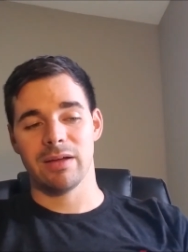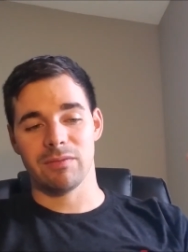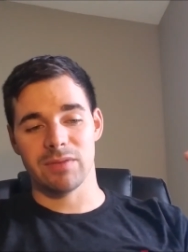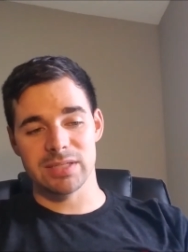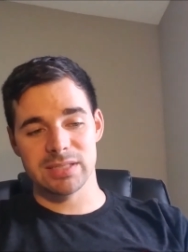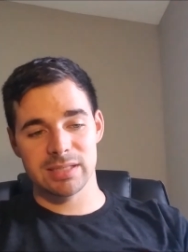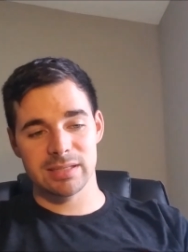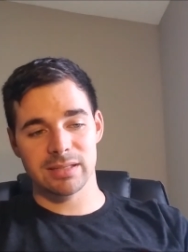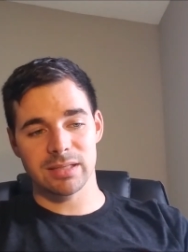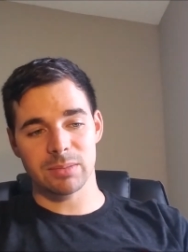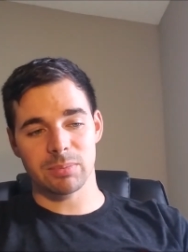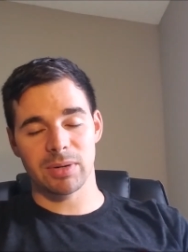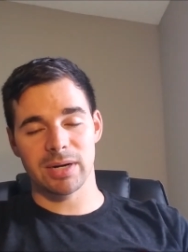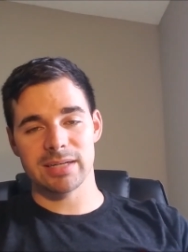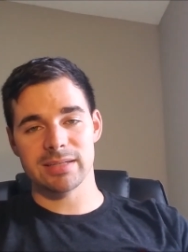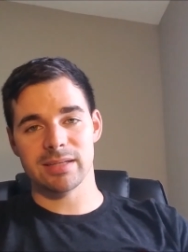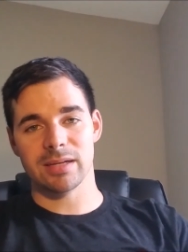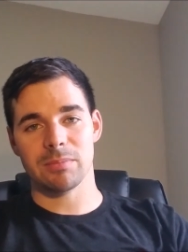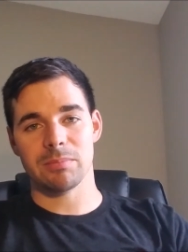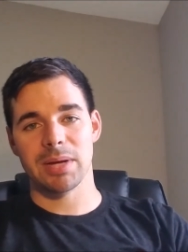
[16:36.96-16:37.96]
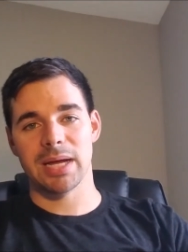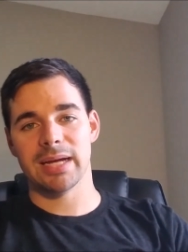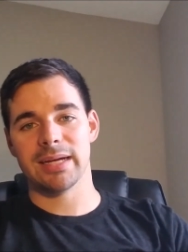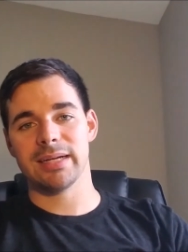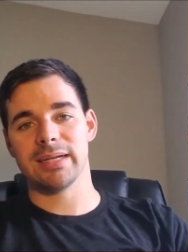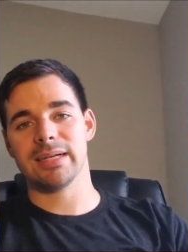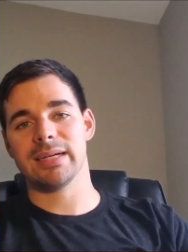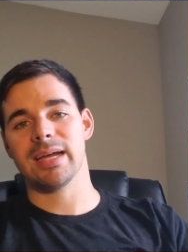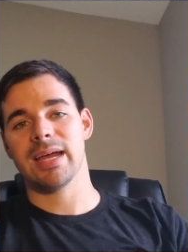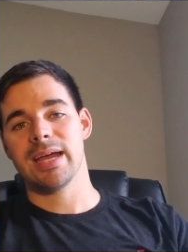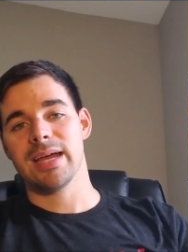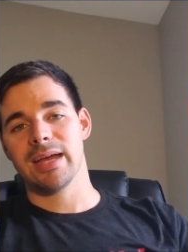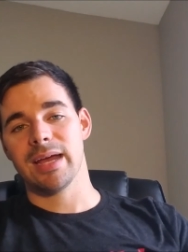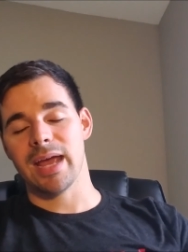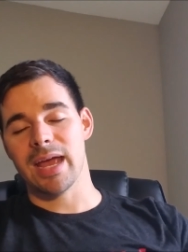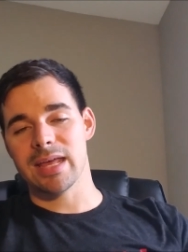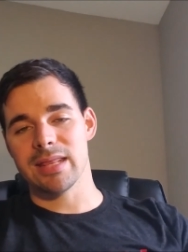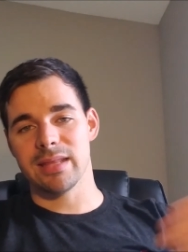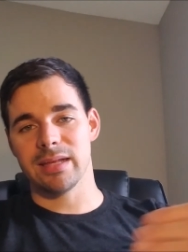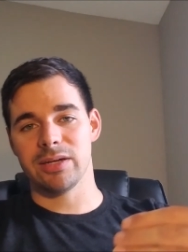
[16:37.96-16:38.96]
This is the price I'm paying,
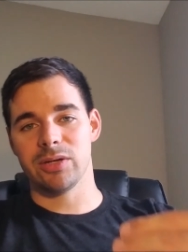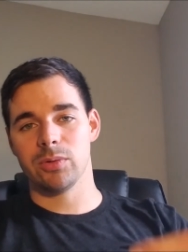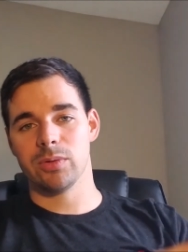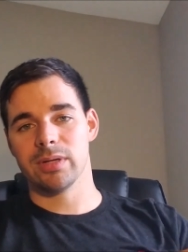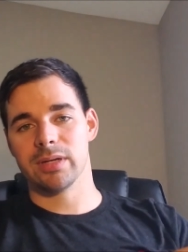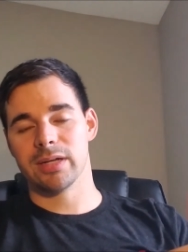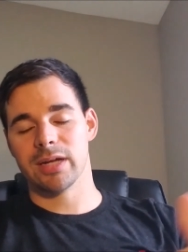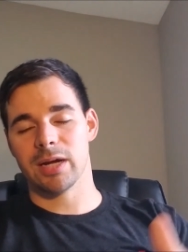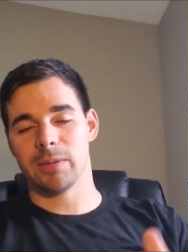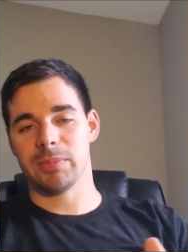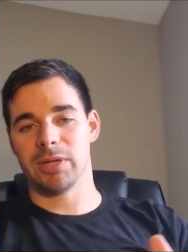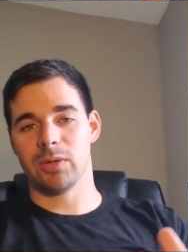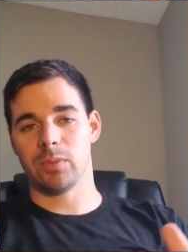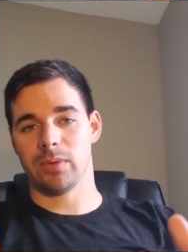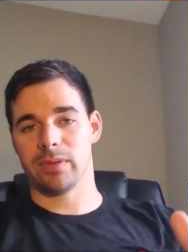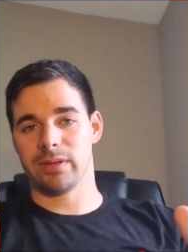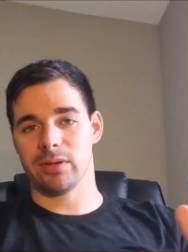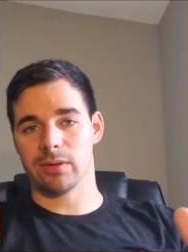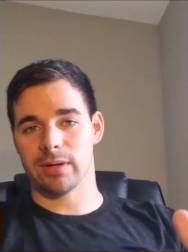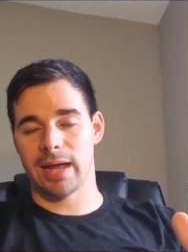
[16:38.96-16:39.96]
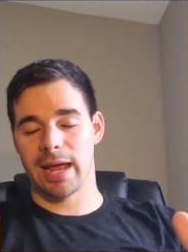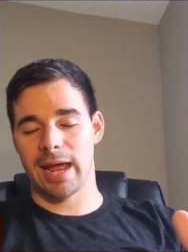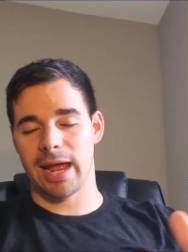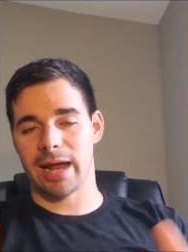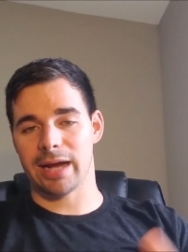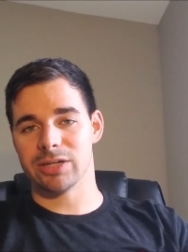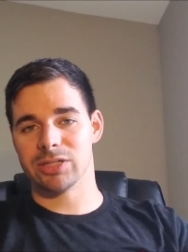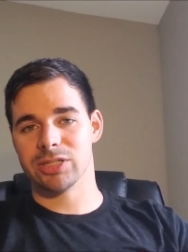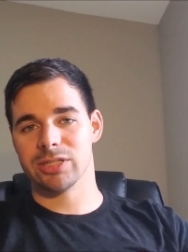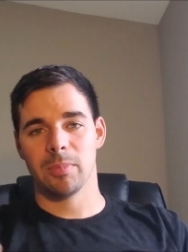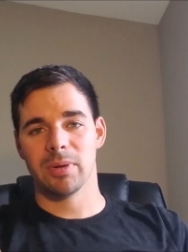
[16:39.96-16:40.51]
and then you can come in with your cash.